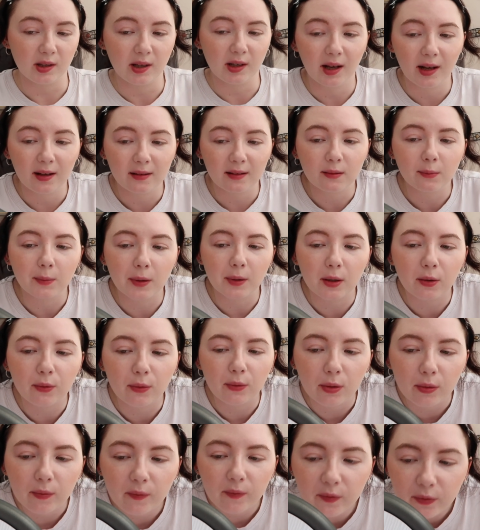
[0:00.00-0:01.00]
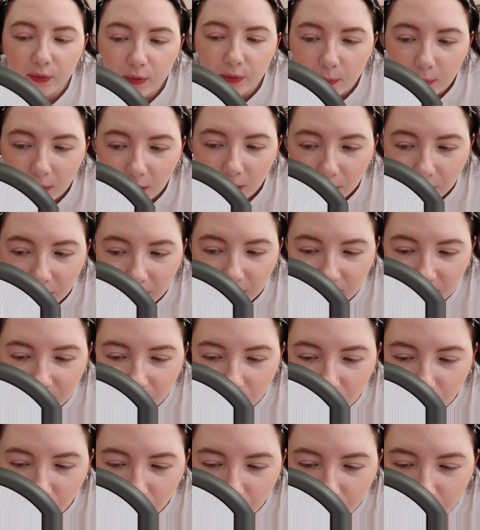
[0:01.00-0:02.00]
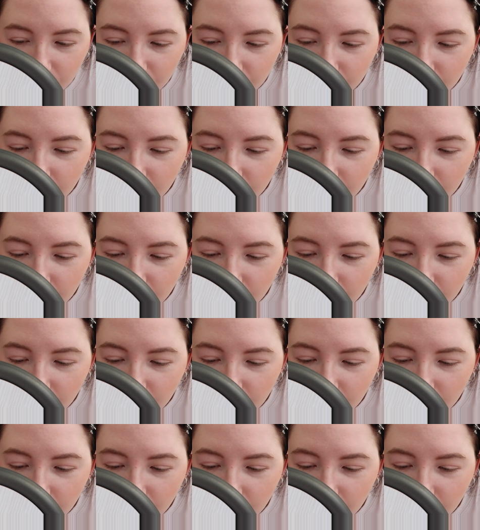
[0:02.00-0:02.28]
It has to be comfortable and things too.